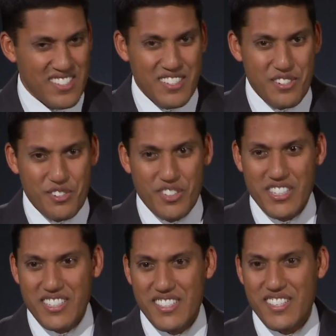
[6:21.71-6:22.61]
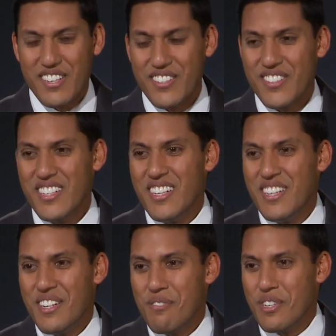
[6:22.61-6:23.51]
than Julie, and so
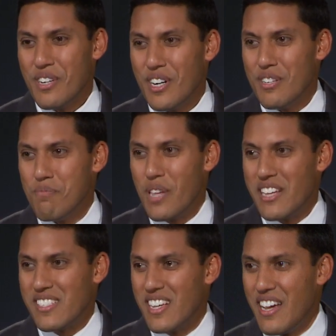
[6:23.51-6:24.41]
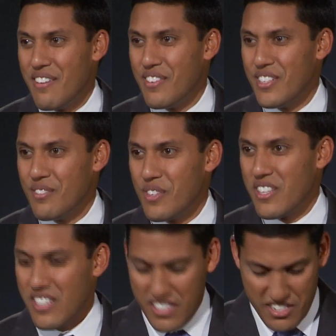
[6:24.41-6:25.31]
we're all blessed to have her
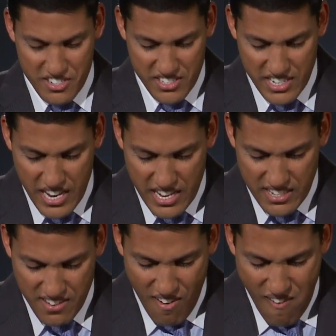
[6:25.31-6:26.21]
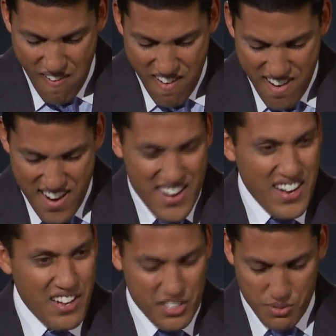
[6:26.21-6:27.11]
with us here today.
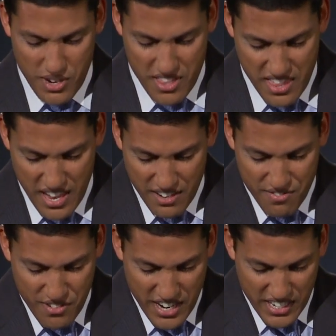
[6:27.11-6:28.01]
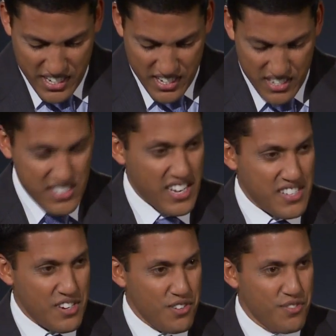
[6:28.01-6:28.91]
I also want to thank Frank
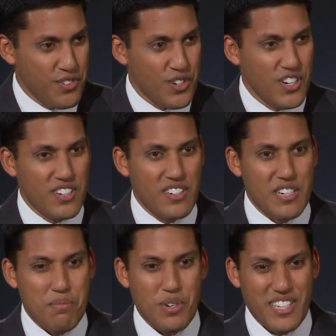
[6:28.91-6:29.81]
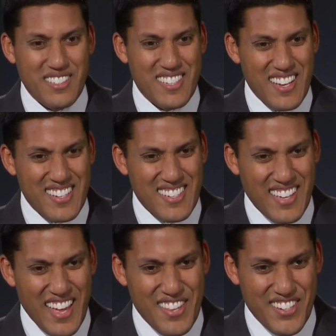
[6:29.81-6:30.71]
Cesno for putting today
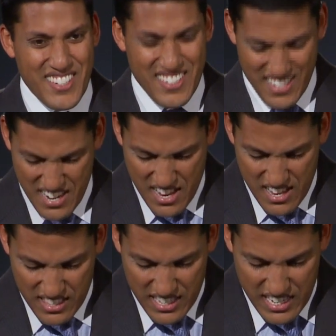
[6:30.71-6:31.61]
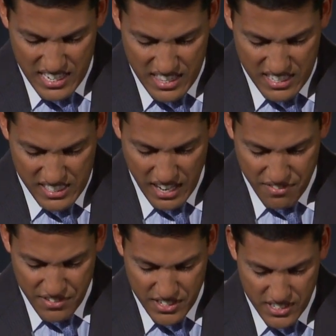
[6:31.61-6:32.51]
together and leading this
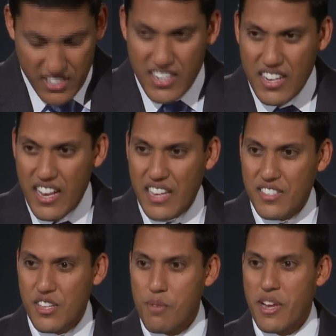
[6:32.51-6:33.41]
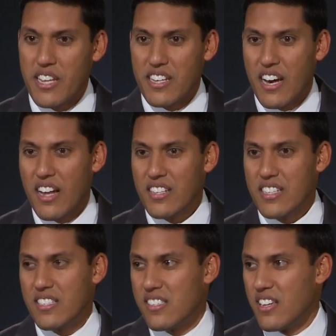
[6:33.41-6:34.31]
effort, and so many
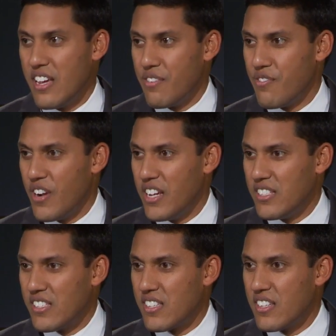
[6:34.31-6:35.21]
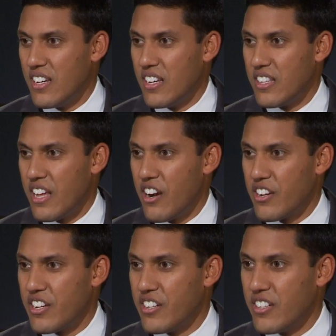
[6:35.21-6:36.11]
colleagues and friends that are
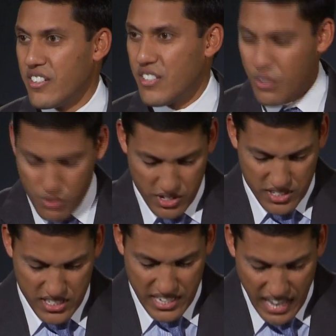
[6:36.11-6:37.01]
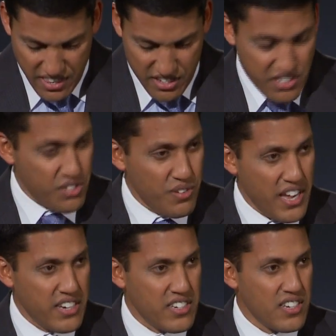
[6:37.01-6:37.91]
here to work together to
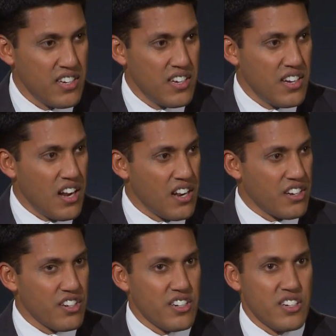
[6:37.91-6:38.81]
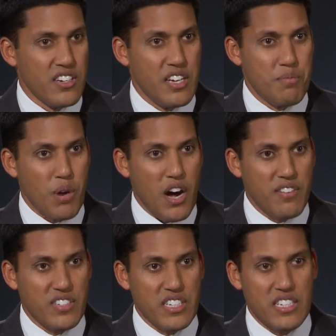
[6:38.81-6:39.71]
end hunger and
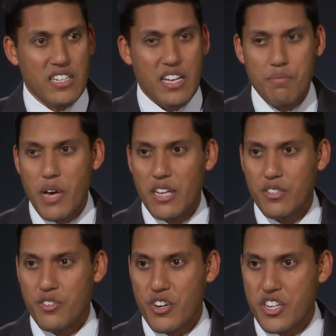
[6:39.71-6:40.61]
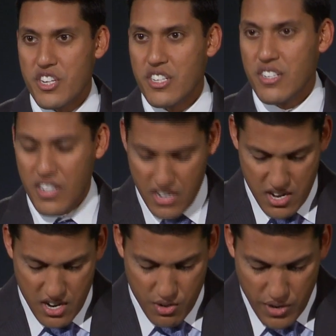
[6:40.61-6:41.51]
poverty and malnutrition
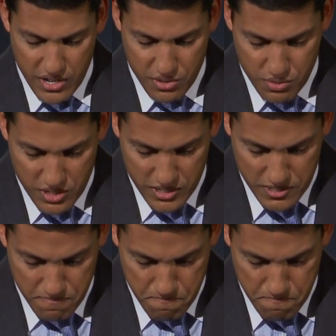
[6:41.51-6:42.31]
around the world.